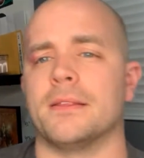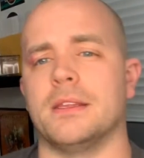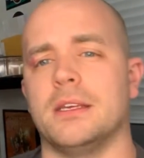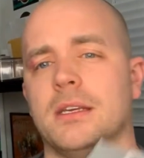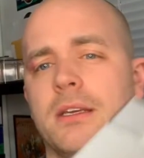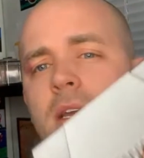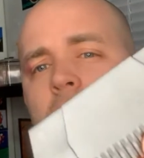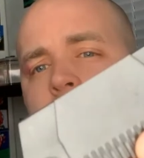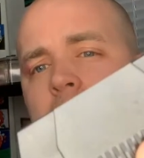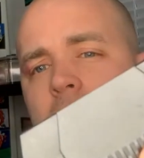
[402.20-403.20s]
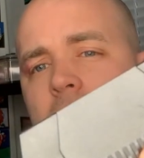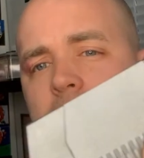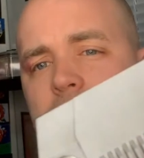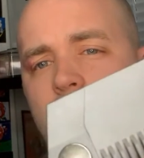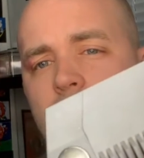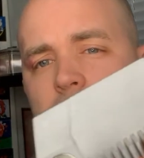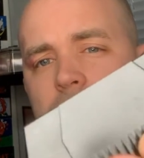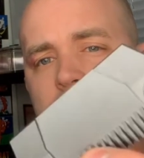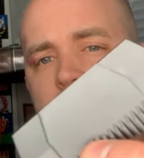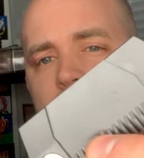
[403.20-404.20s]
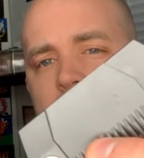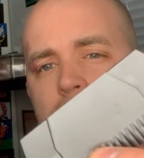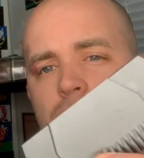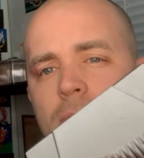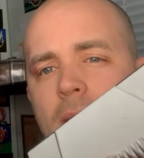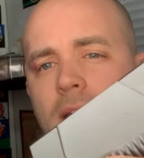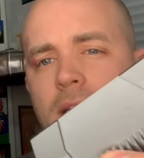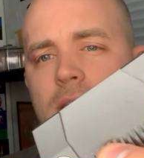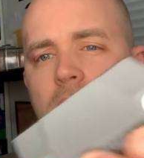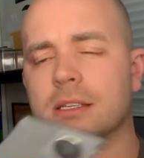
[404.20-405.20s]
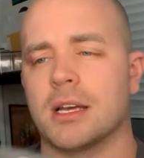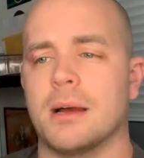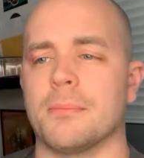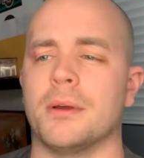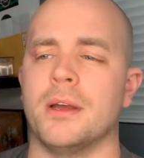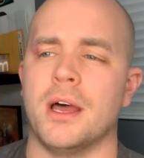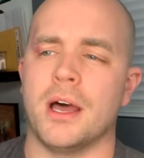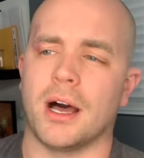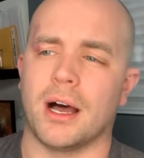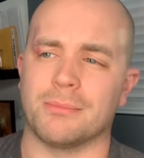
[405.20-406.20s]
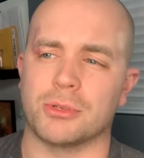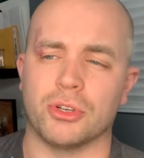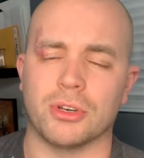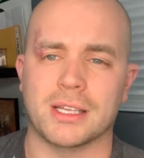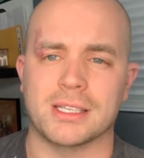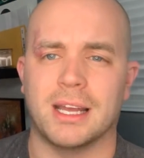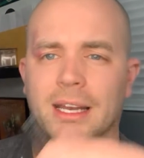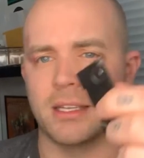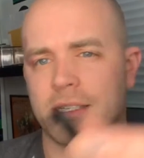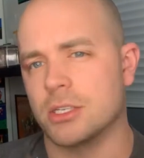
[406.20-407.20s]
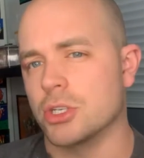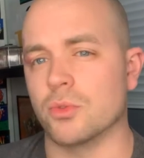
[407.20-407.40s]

The case here, you can see, has two magnets on top, so you're not sliding this into